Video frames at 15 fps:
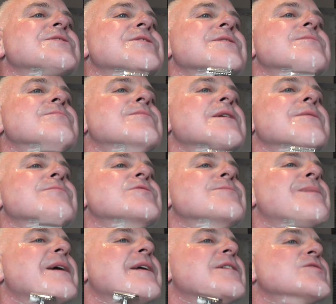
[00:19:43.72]
question, why would
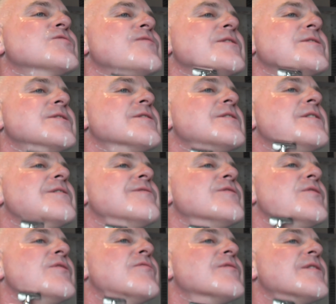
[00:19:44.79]
you buy this razor if
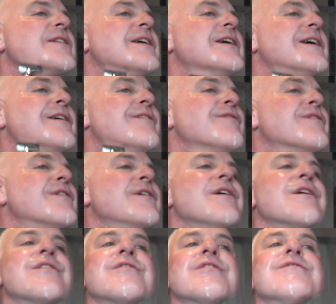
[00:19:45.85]
you already have
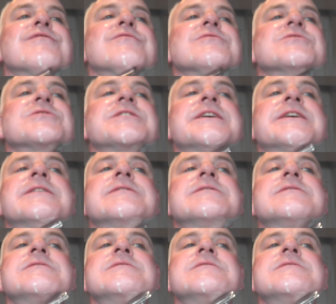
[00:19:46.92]
a 34C?